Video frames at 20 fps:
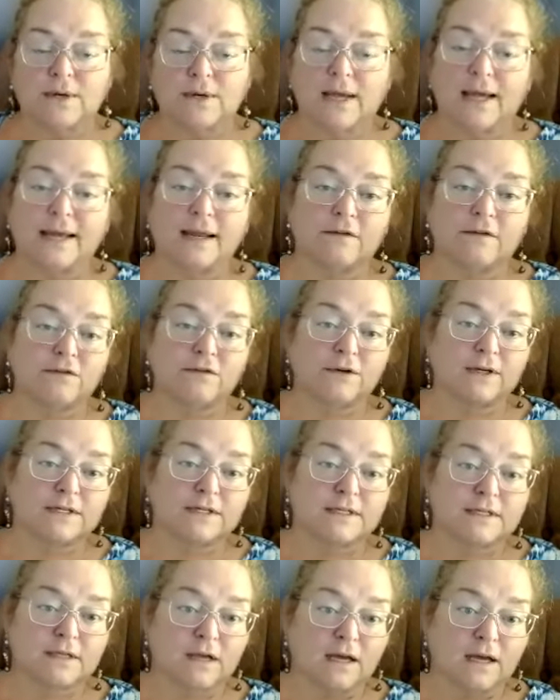Not every
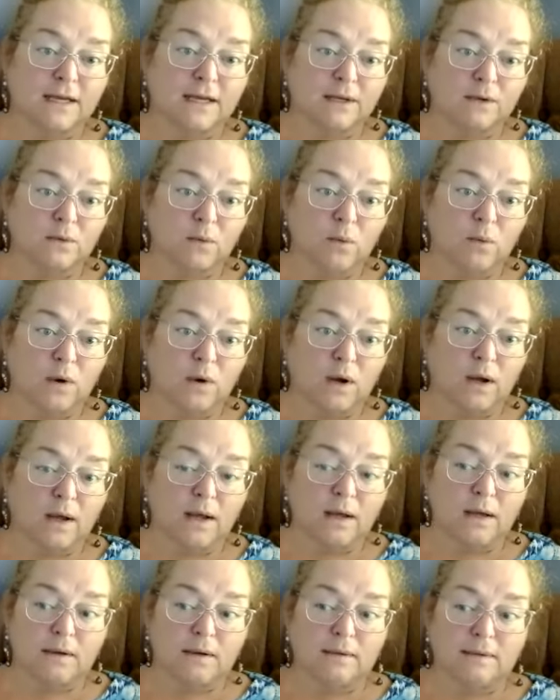sign
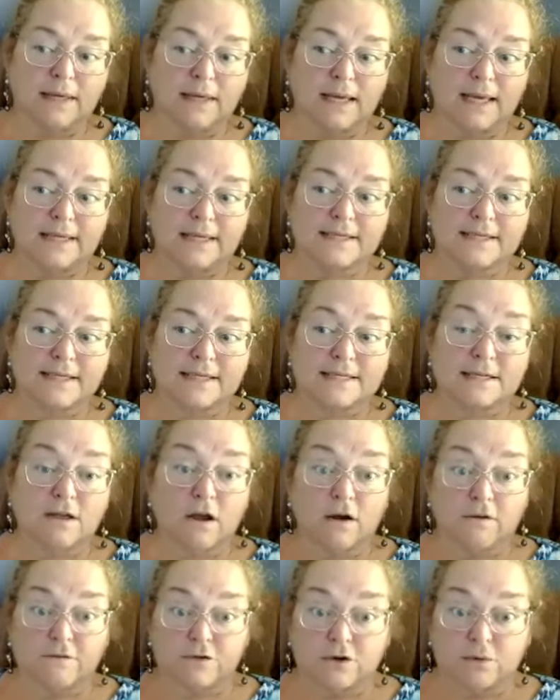is as
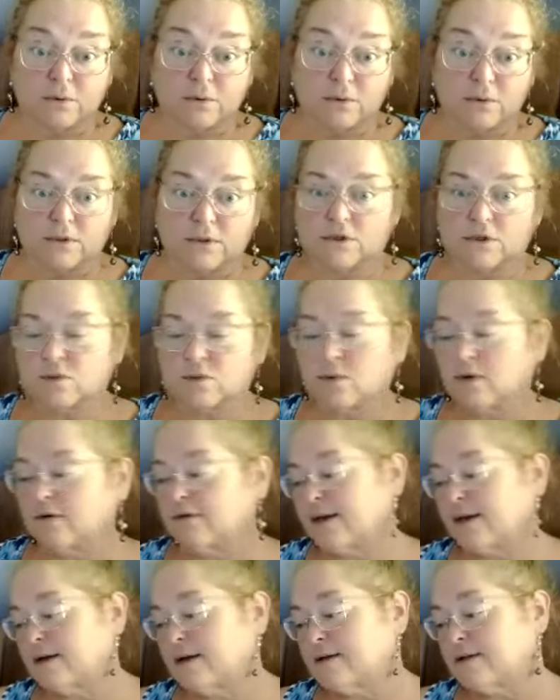comfortable with the
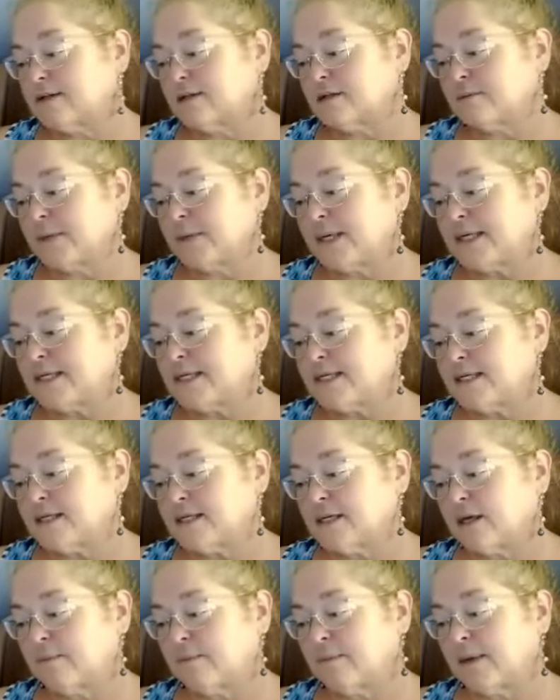12th house as
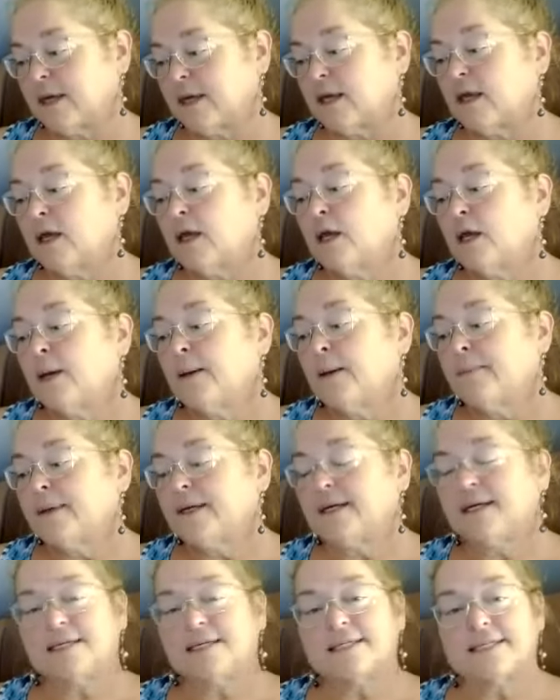Pisces can be, but
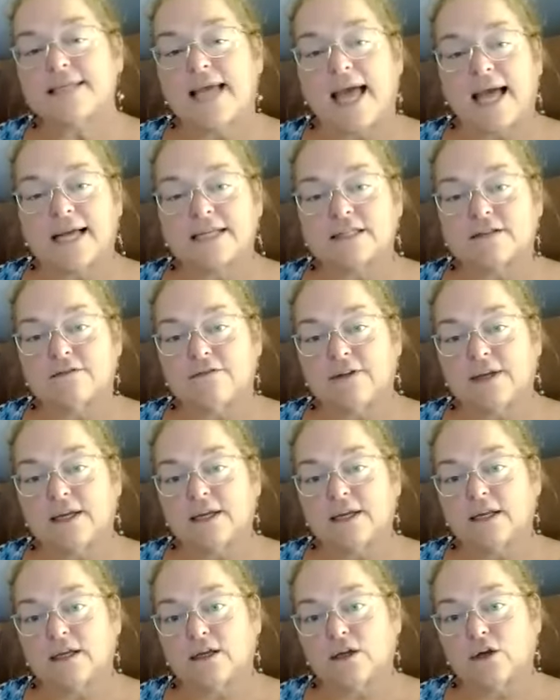it is
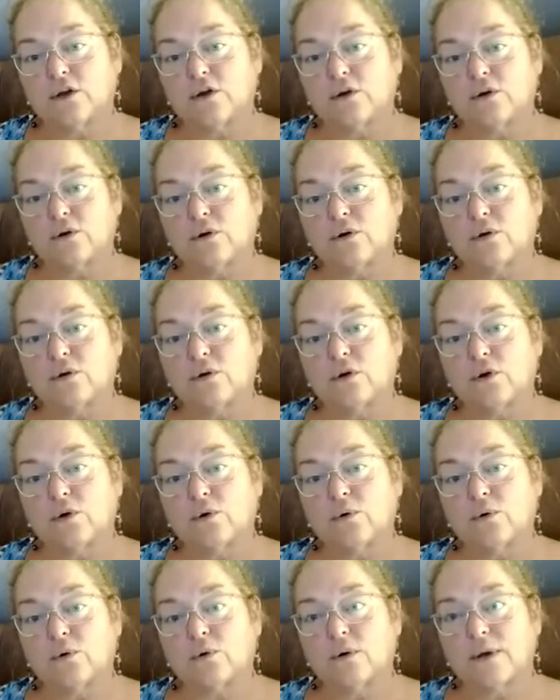activating
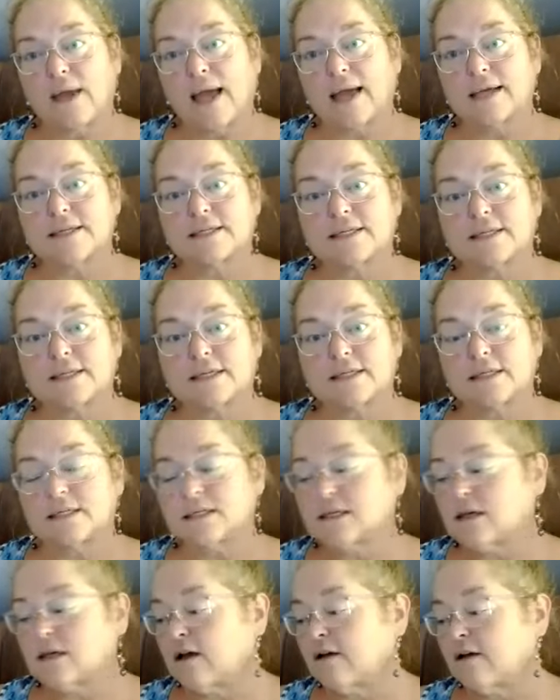your
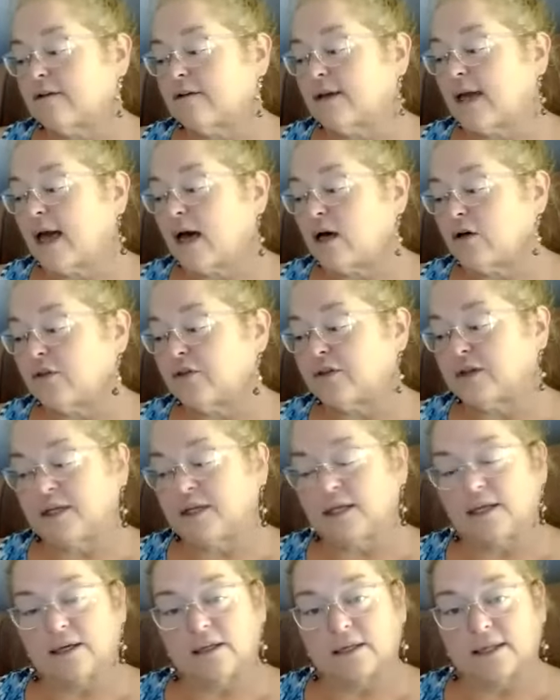axis of health
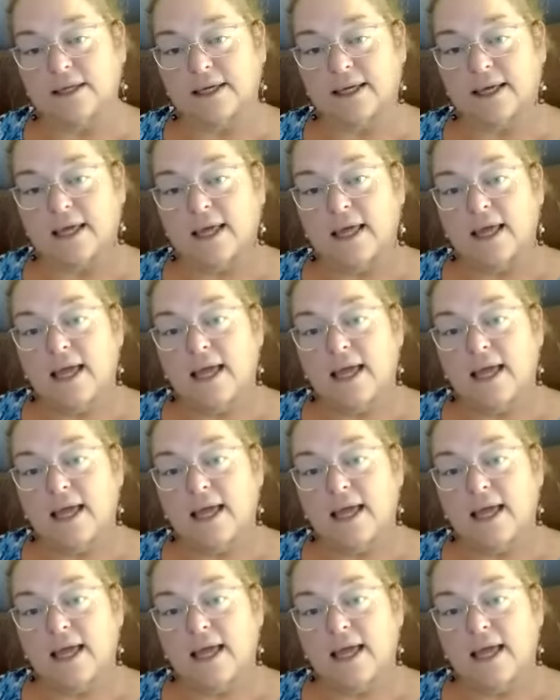and healing.